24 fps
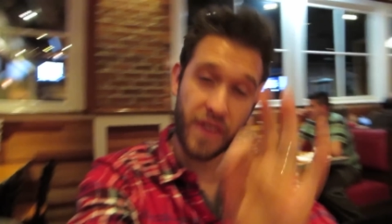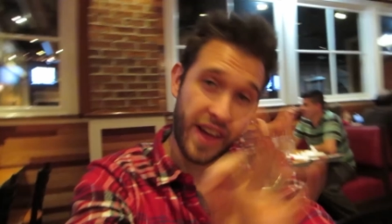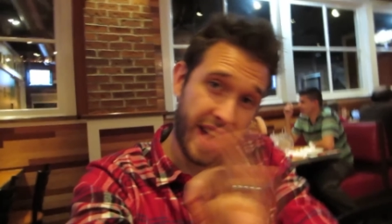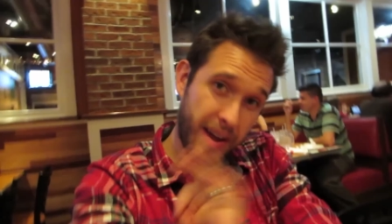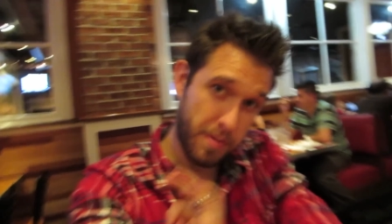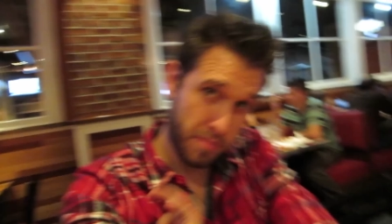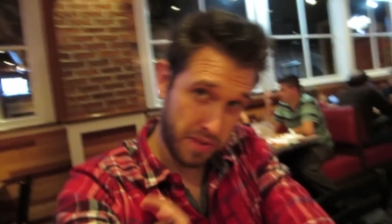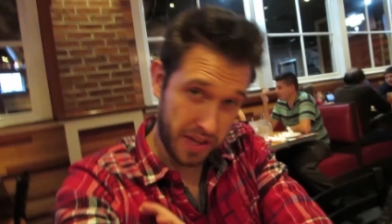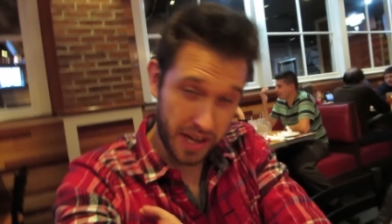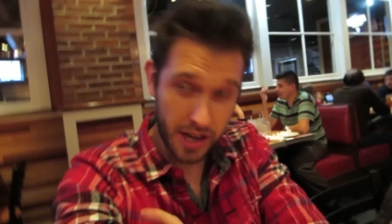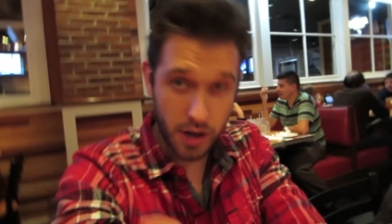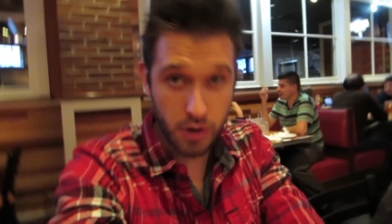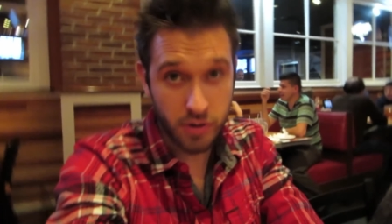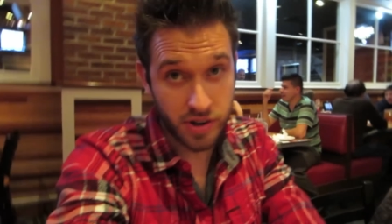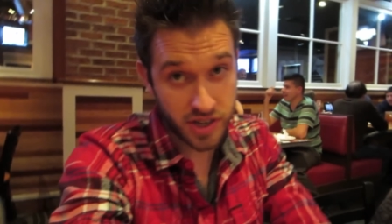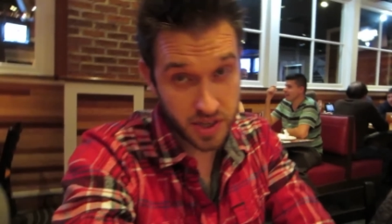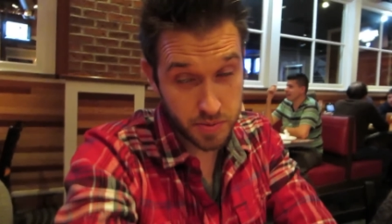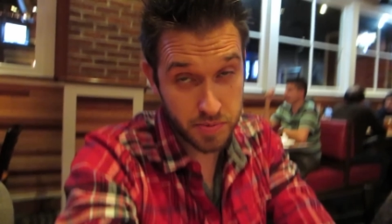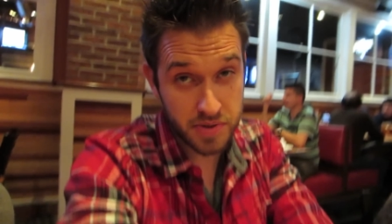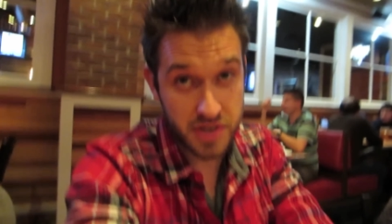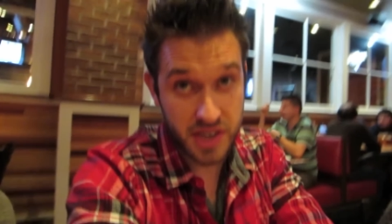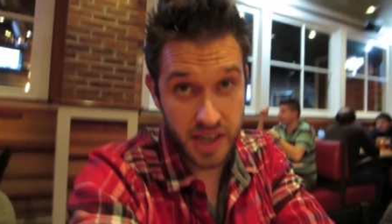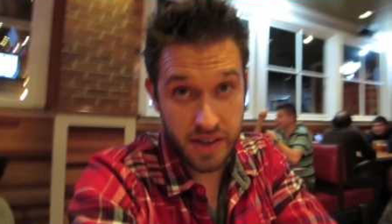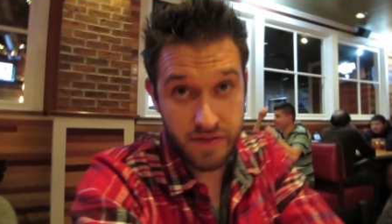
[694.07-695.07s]
family
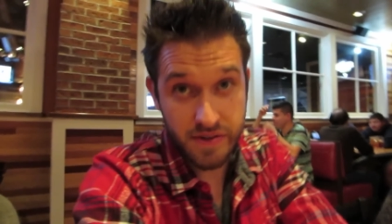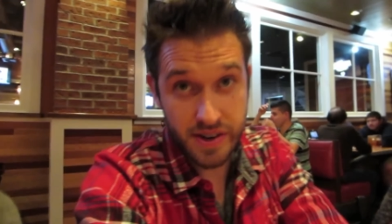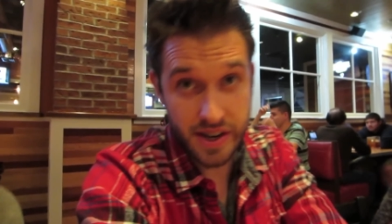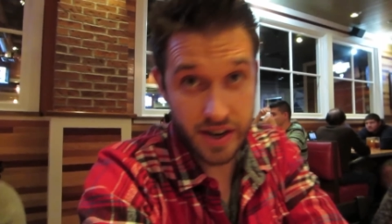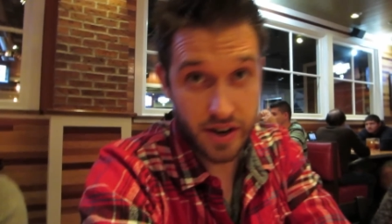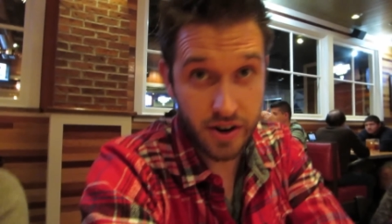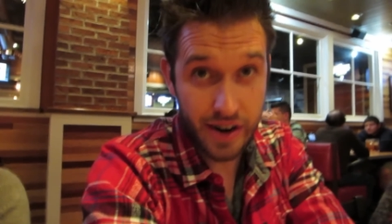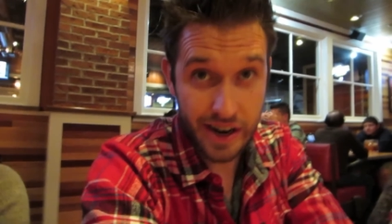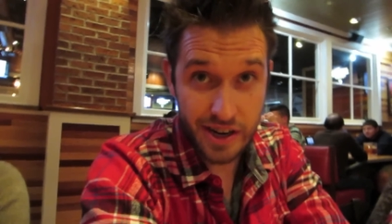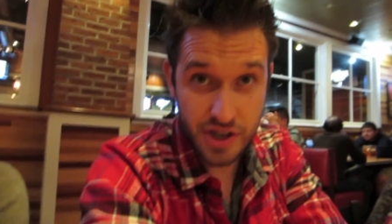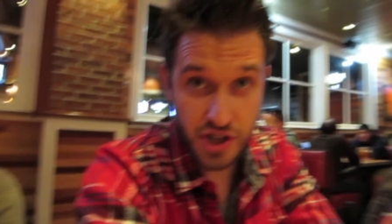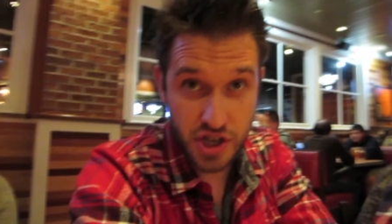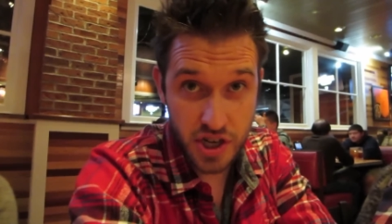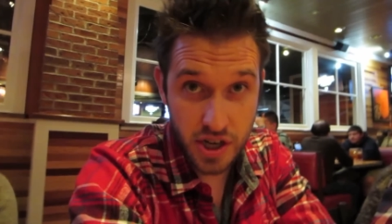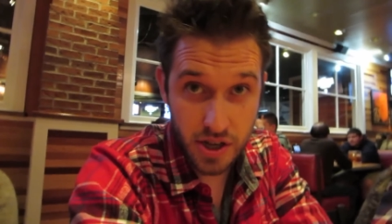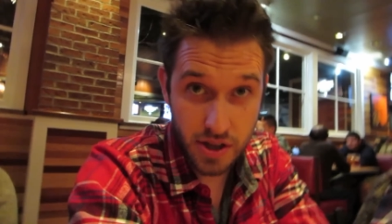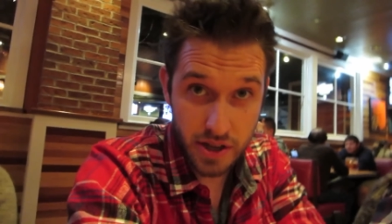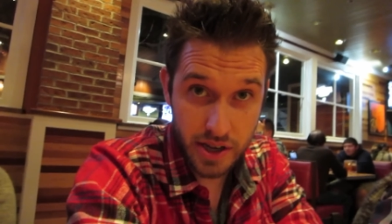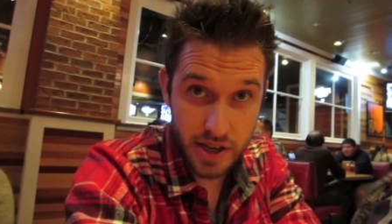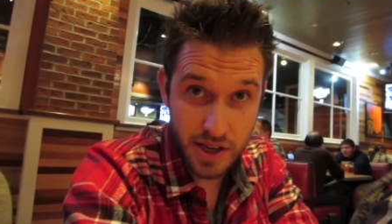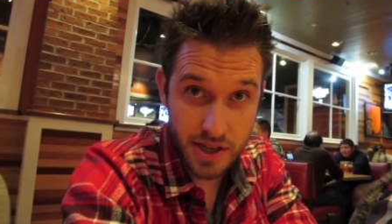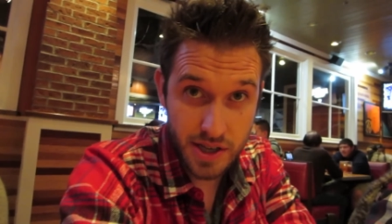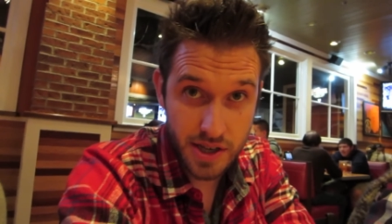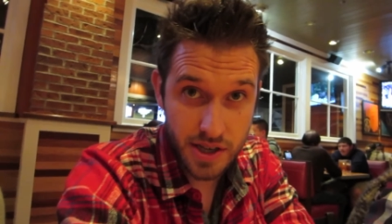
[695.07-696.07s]
Christmas Eve dinner at
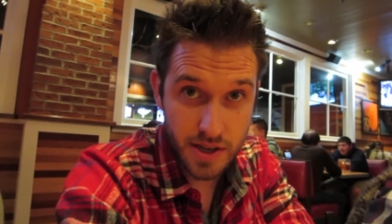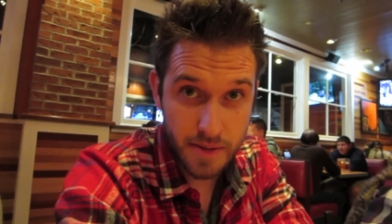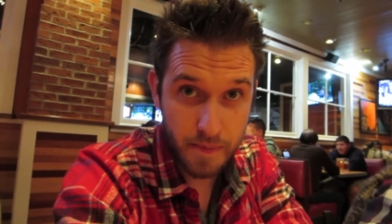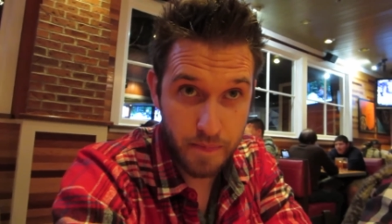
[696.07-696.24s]
Chili's.